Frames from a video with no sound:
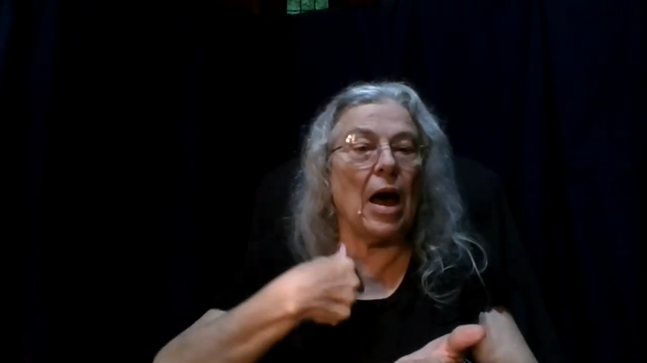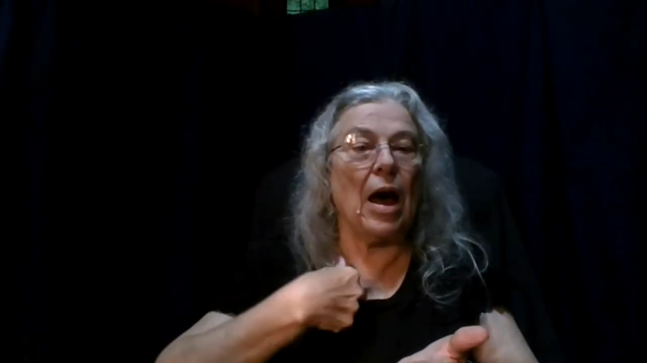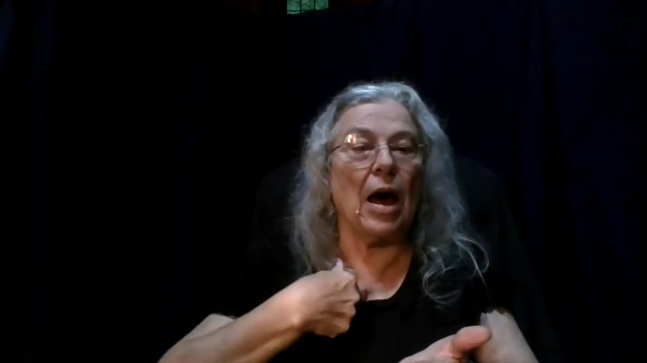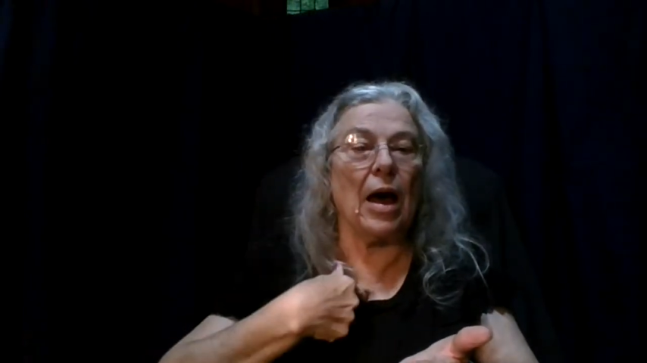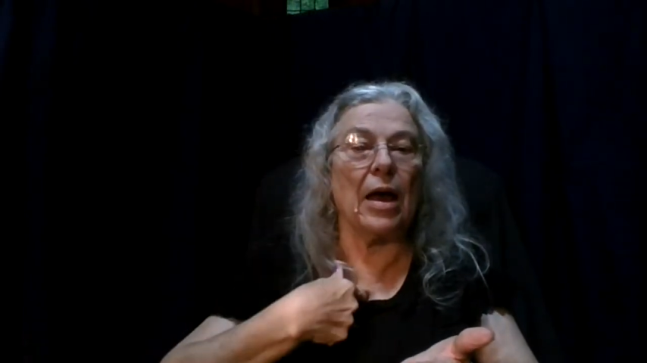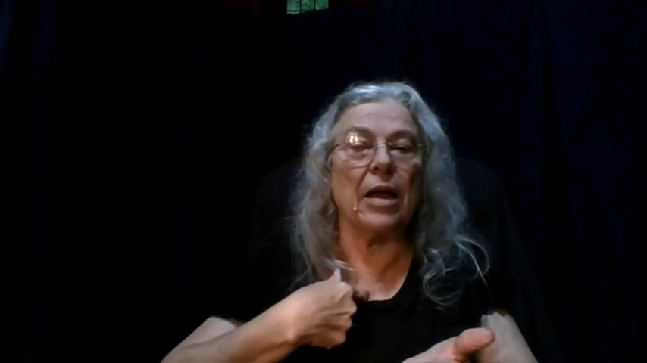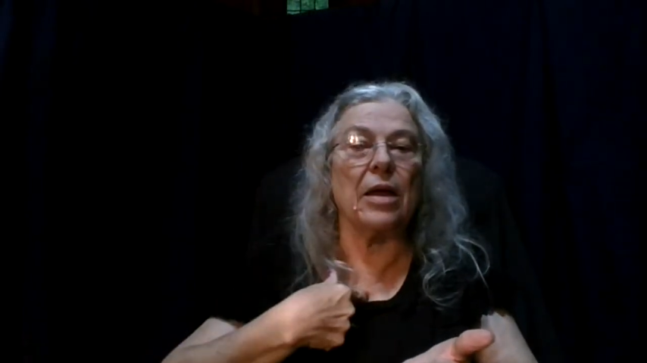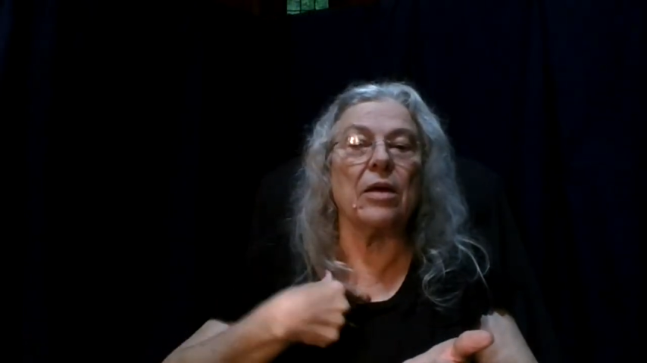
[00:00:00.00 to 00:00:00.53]

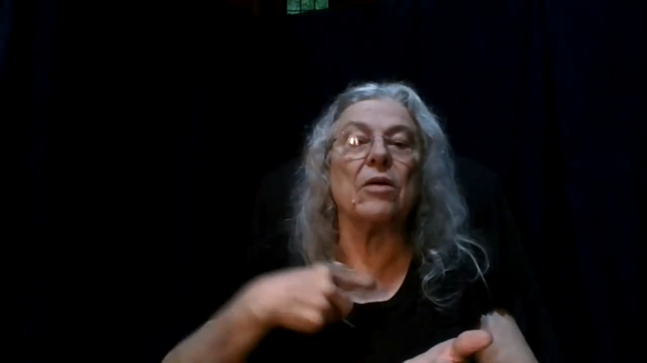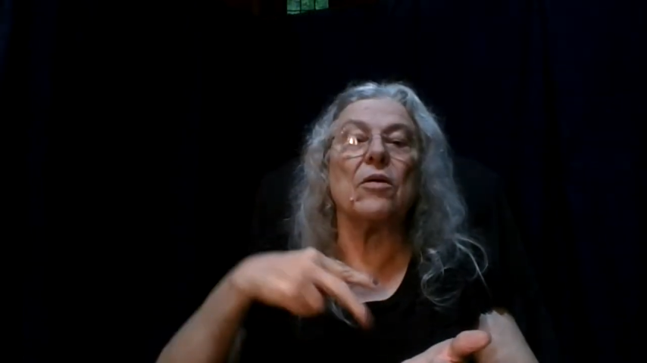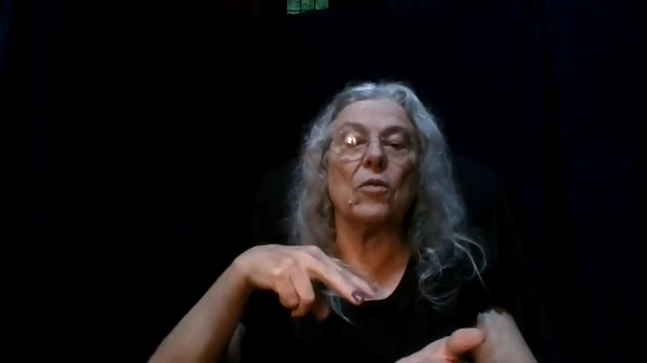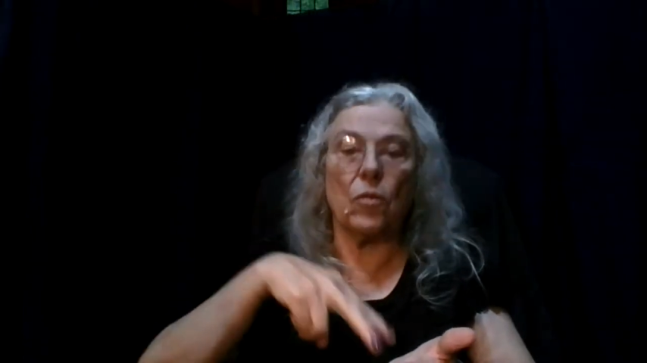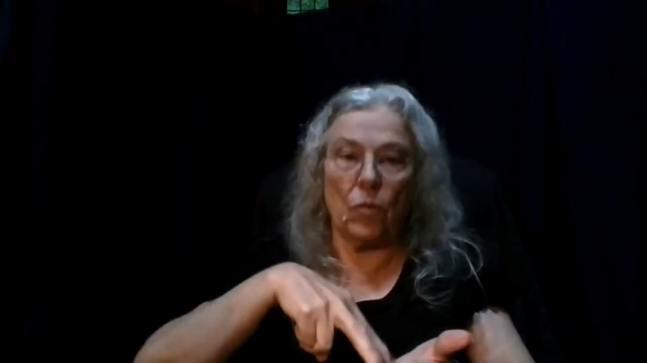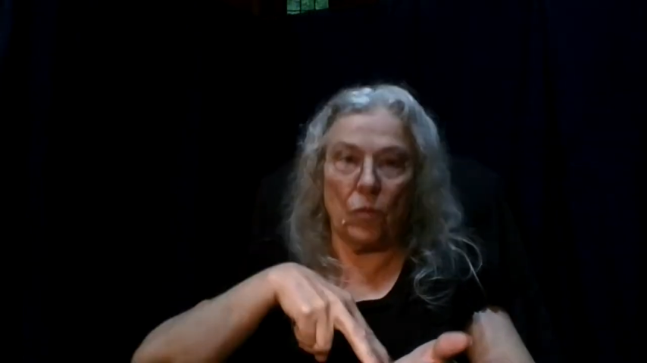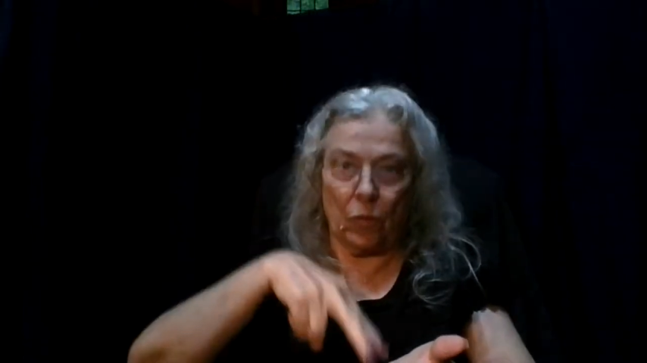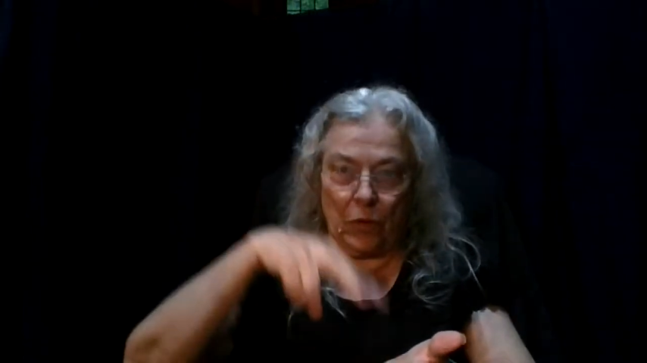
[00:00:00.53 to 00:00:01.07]
I
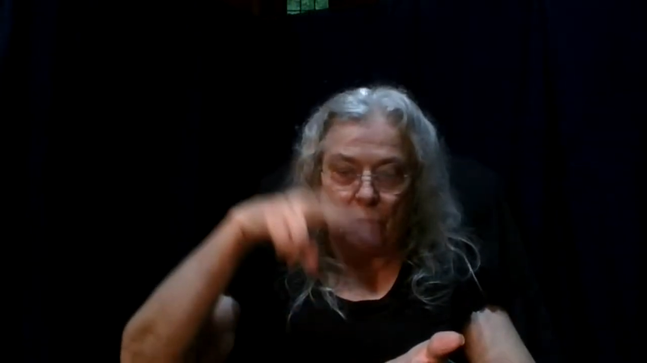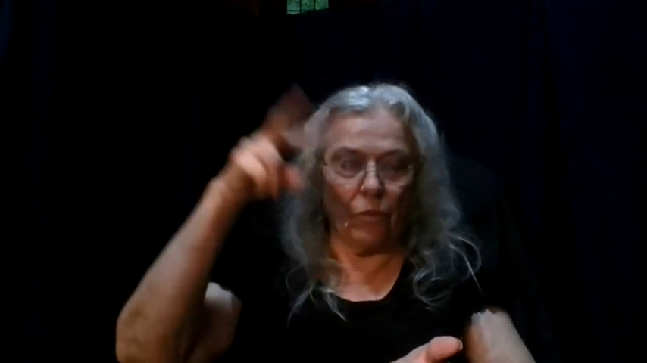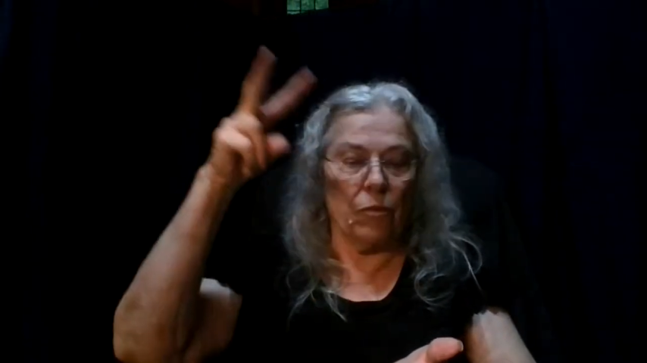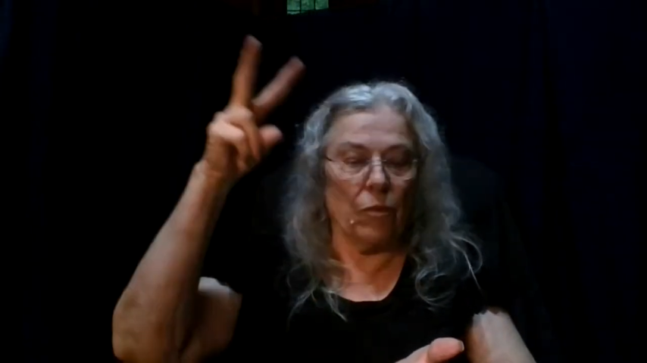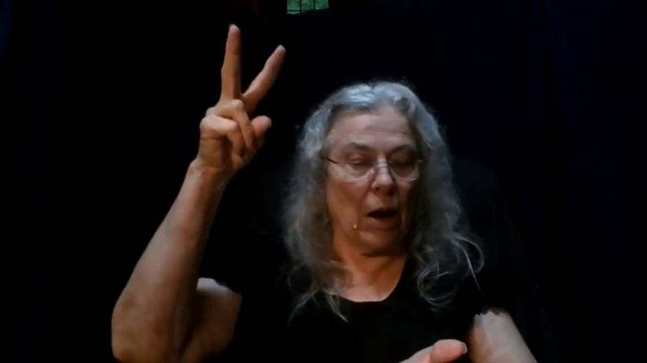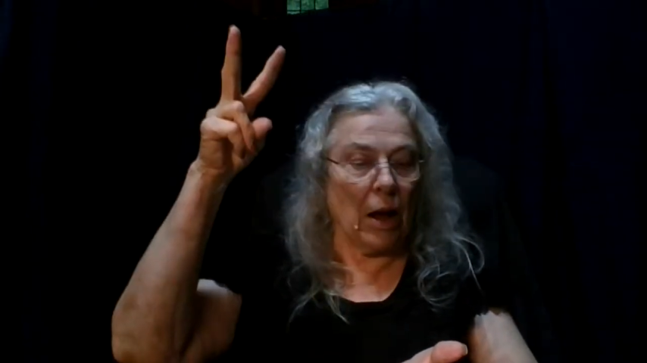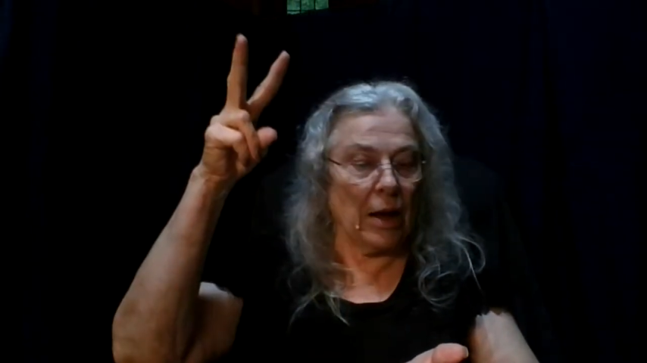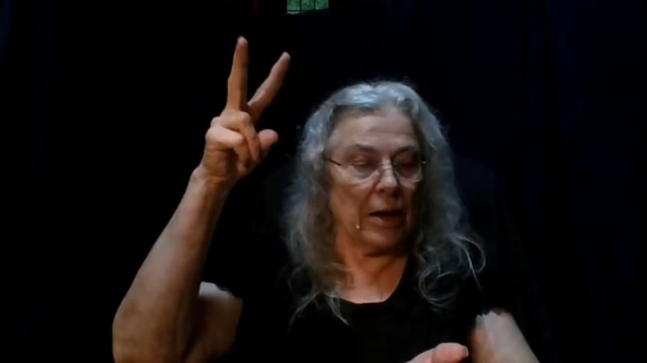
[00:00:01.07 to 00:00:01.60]

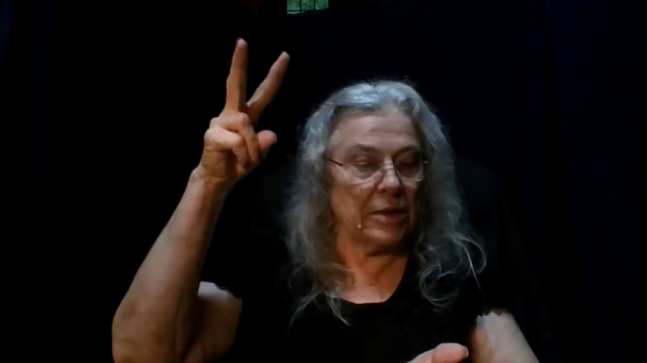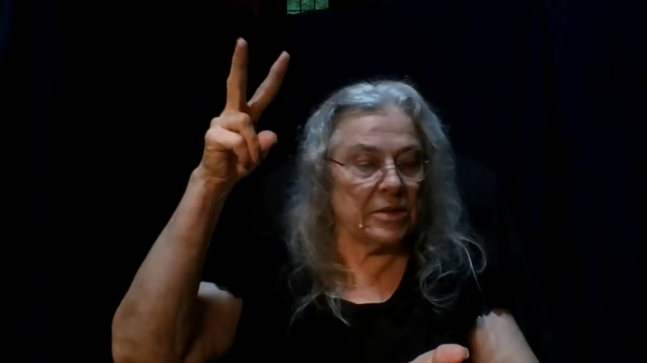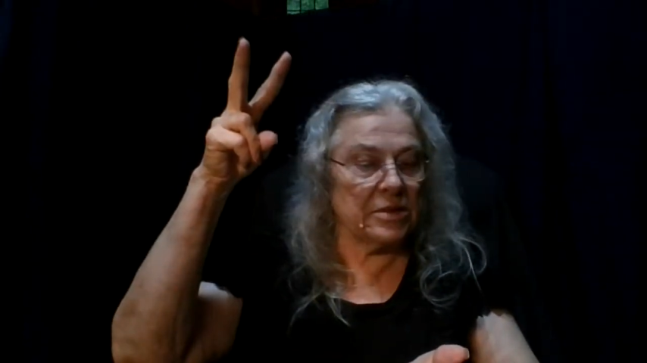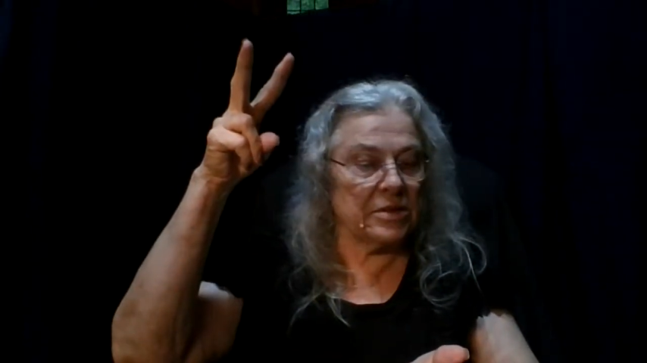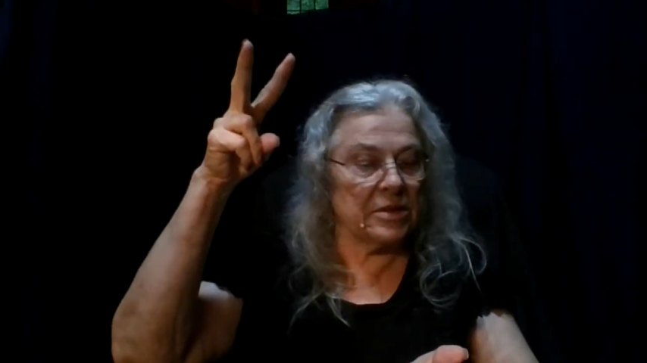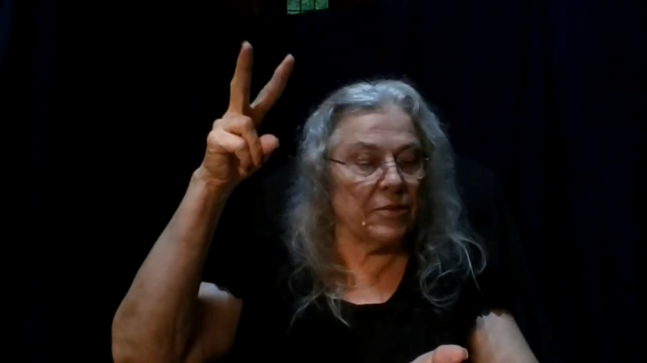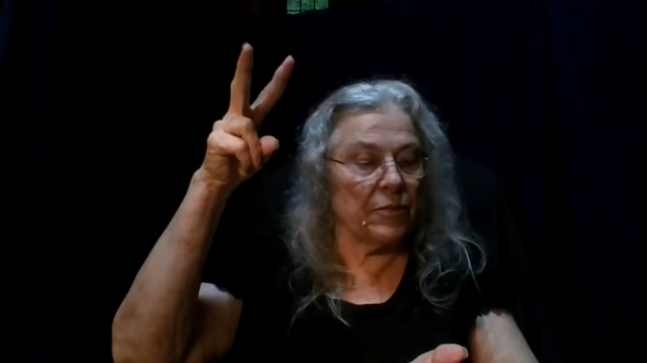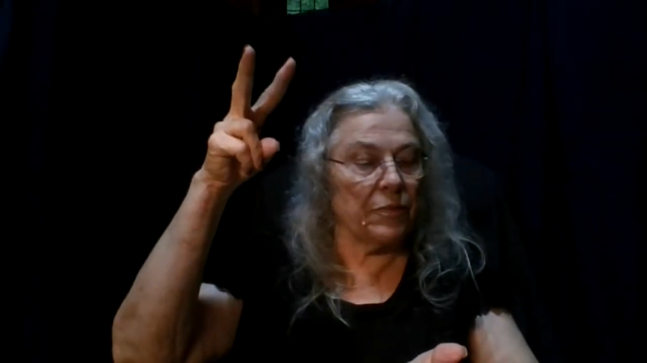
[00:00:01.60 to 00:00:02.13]
will
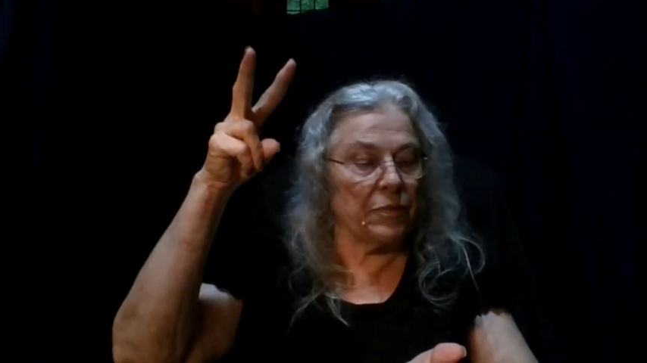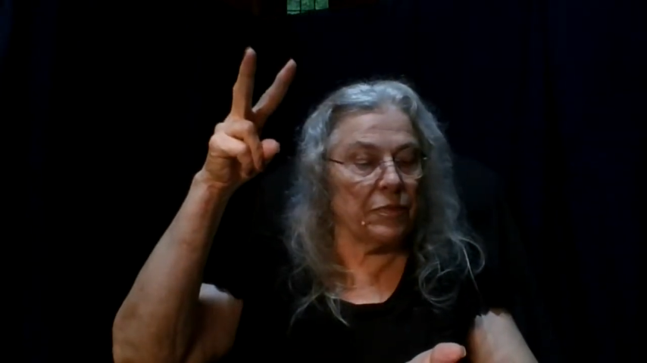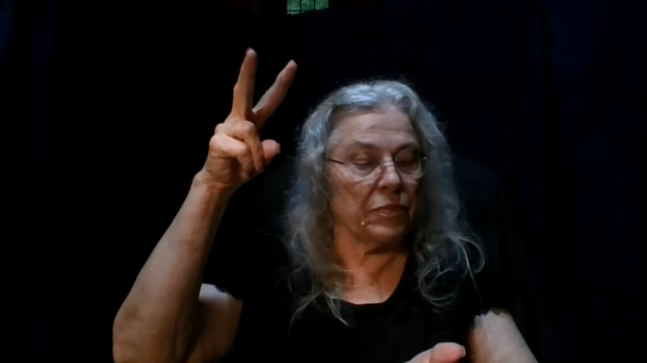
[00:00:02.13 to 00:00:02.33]
rise.